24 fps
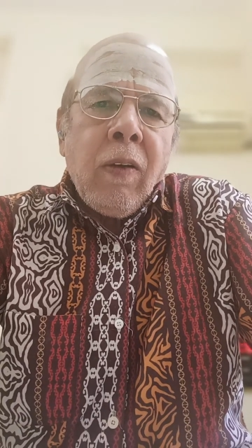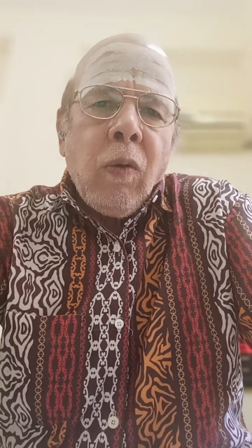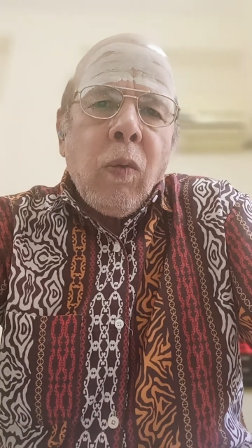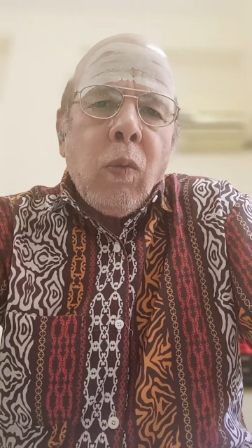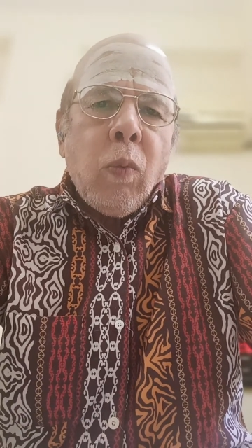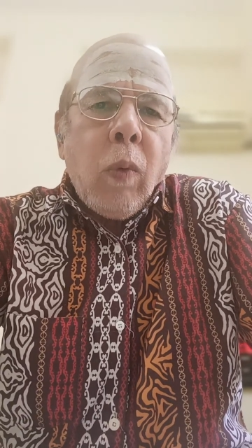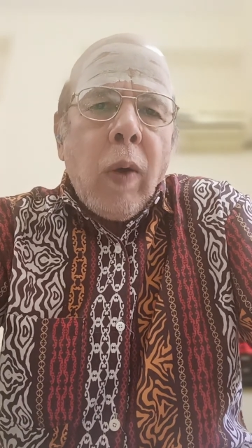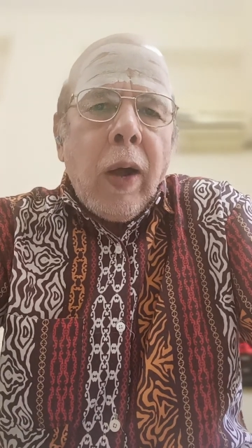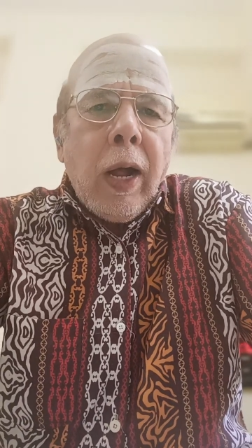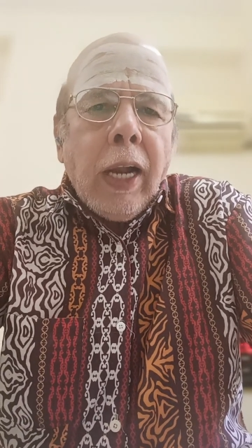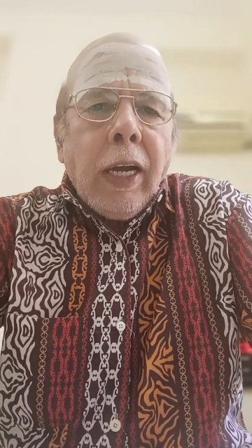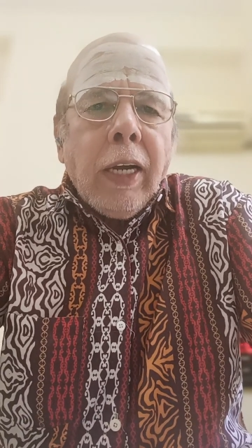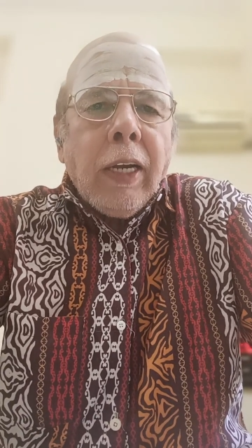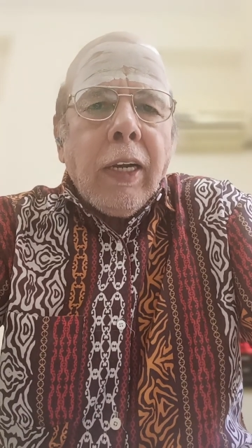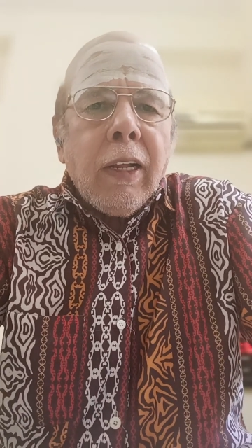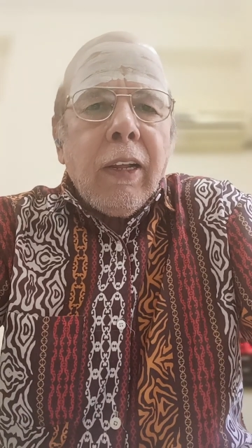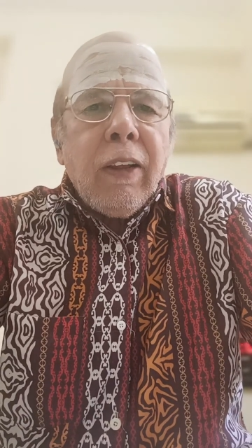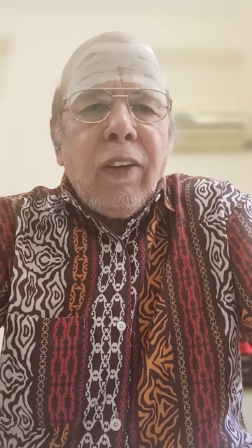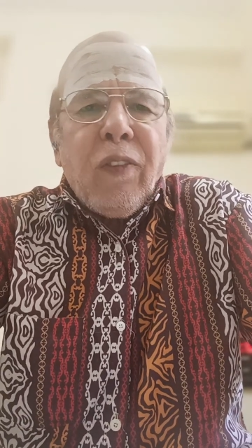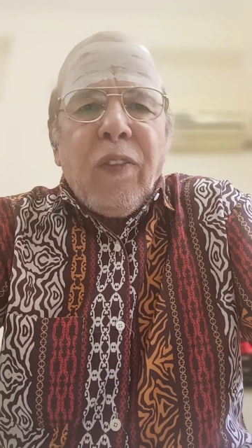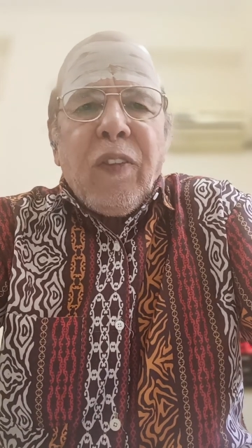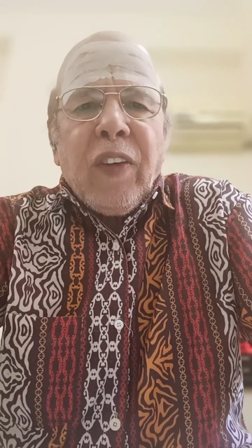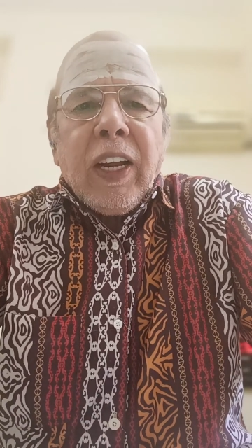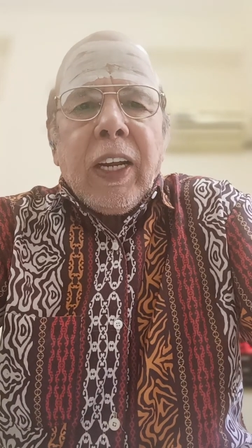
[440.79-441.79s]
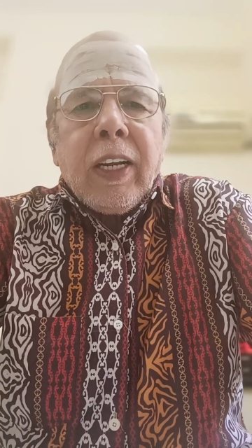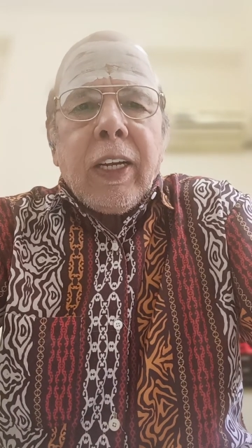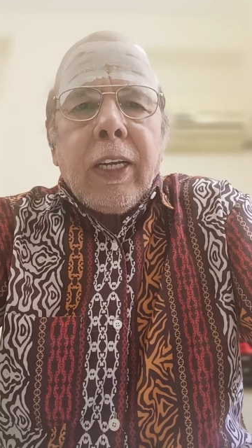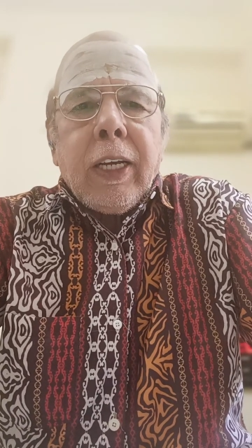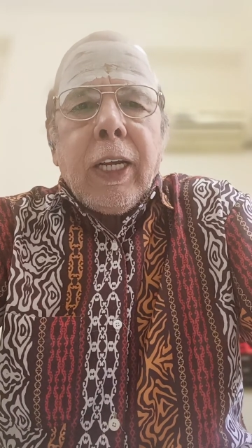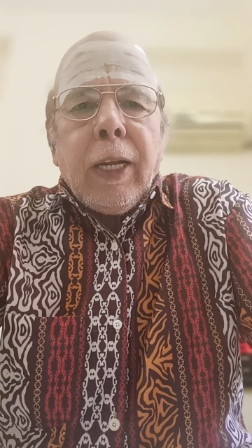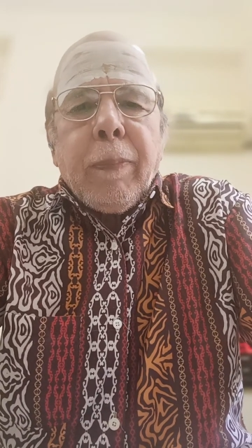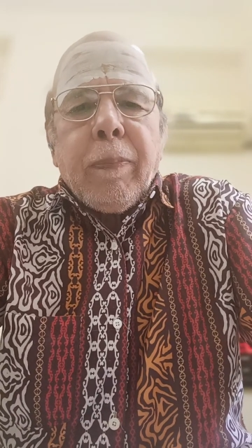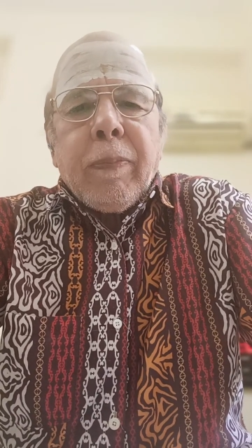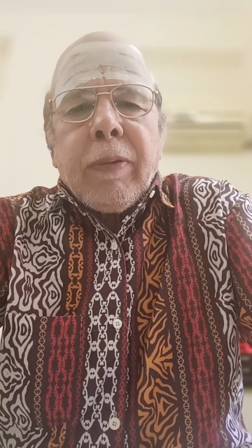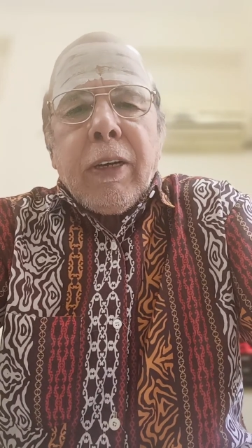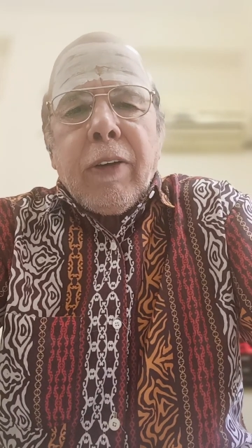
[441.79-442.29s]
What if I
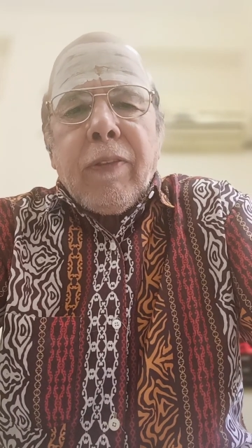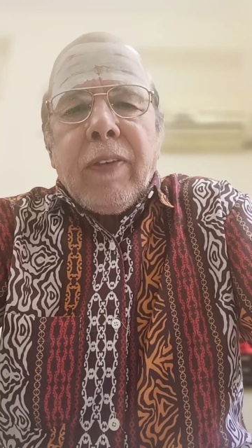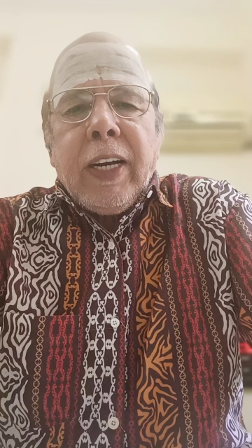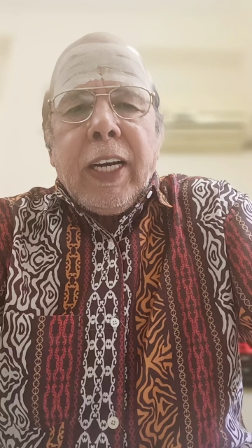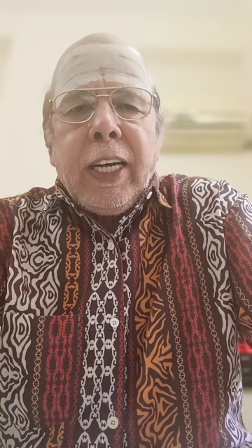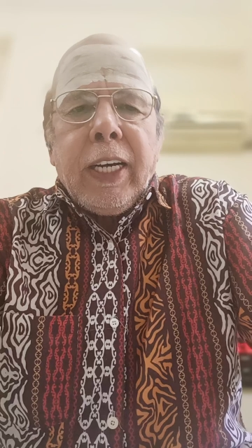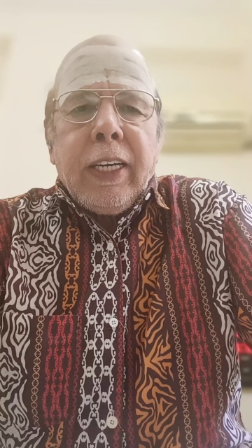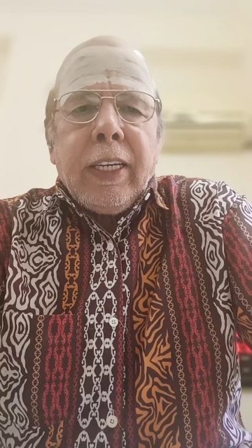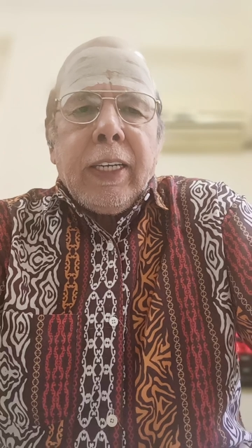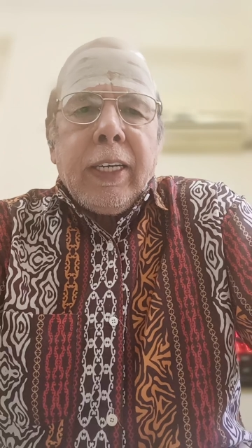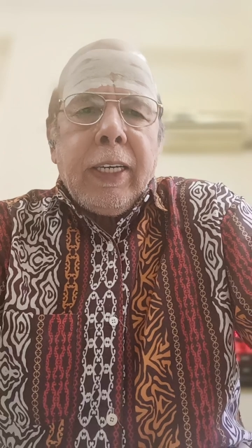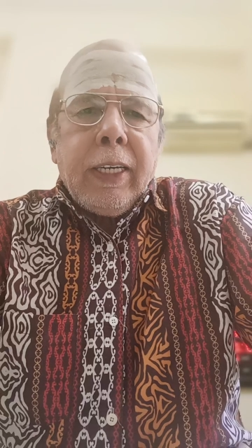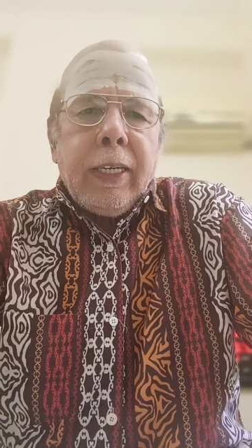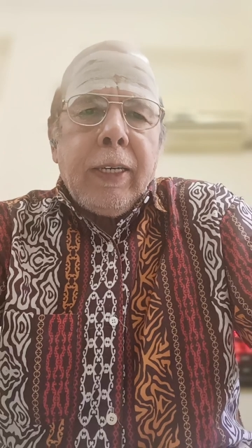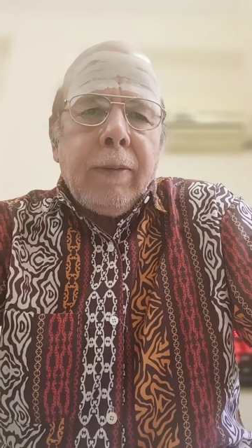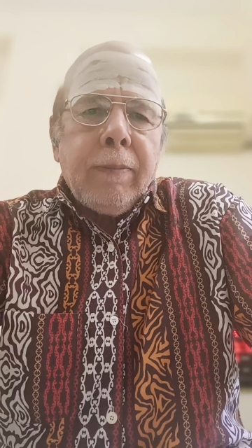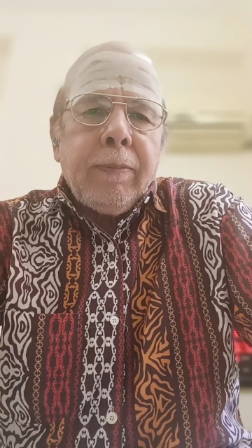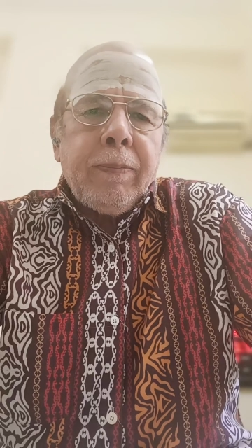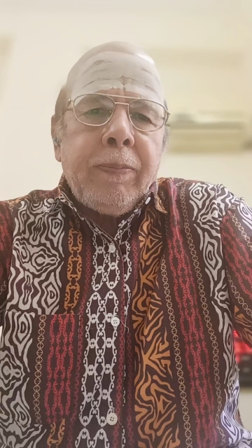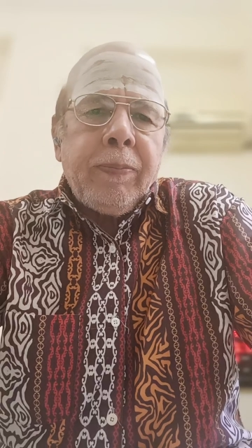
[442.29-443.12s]
keep dividing it?